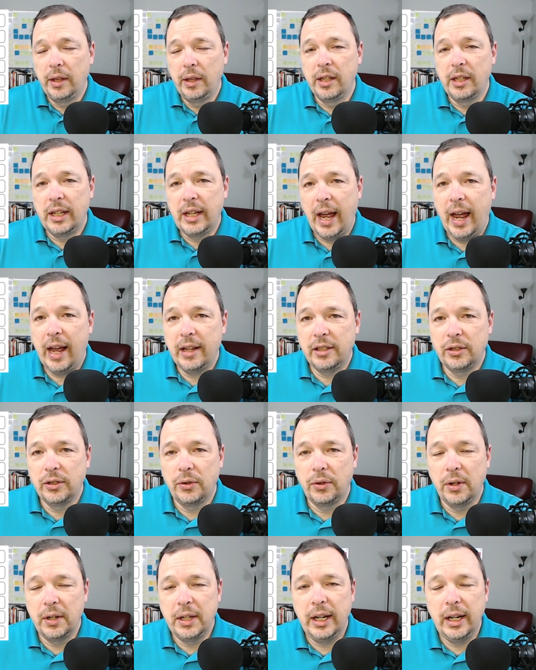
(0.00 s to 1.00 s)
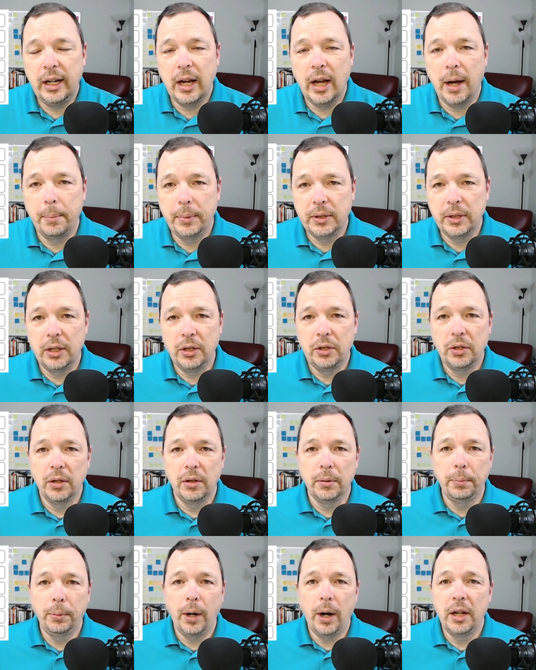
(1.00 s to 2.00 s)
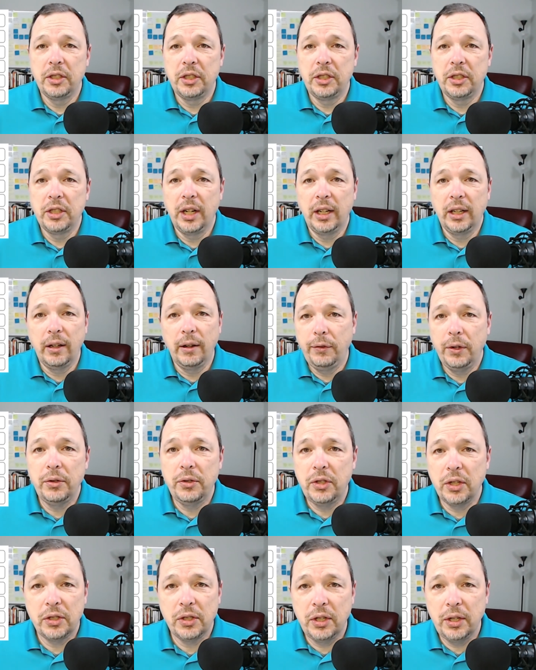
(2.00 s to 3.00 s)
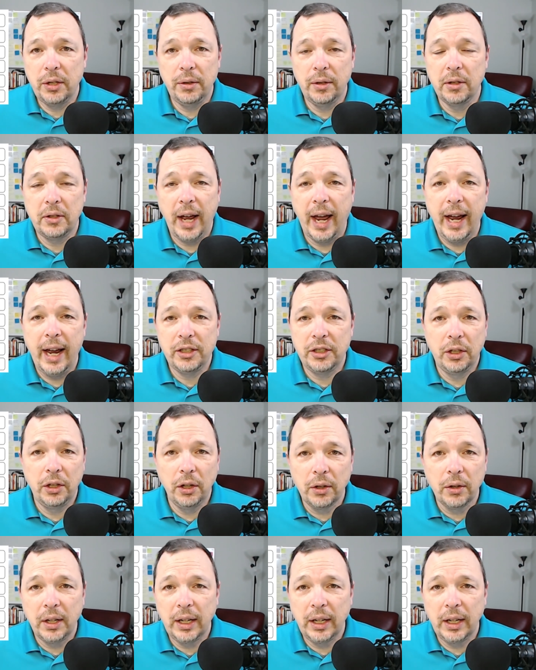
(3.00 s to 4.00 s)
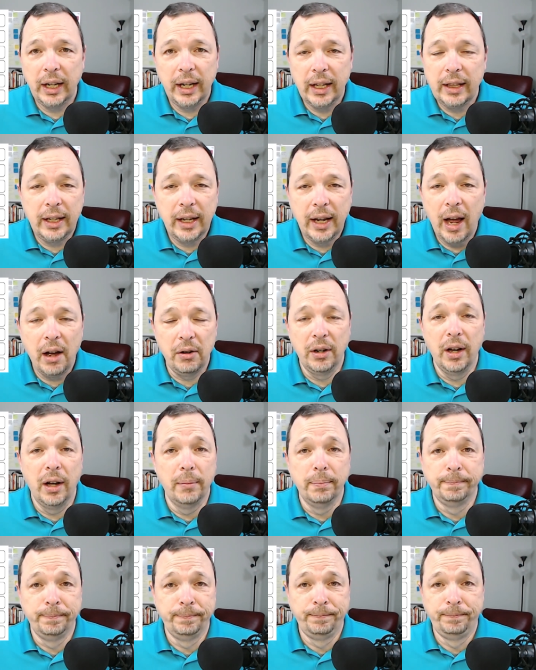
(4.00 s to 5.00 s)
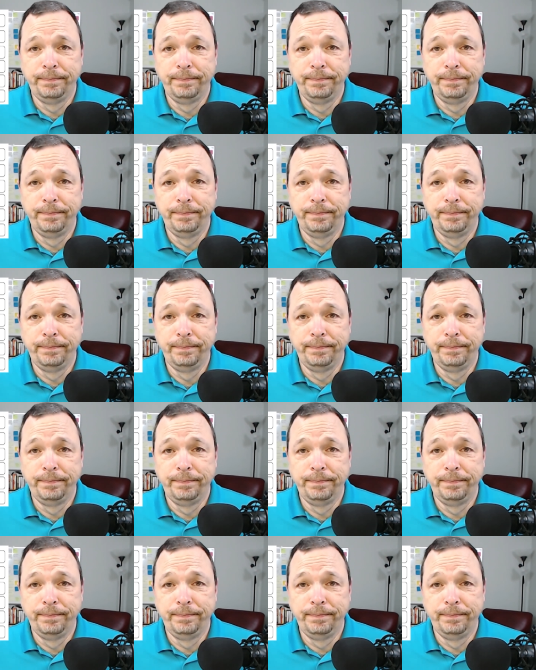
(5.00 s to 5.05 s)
and the tasks are a decomposition of the project, if you just do the task, you're going to get the outcome.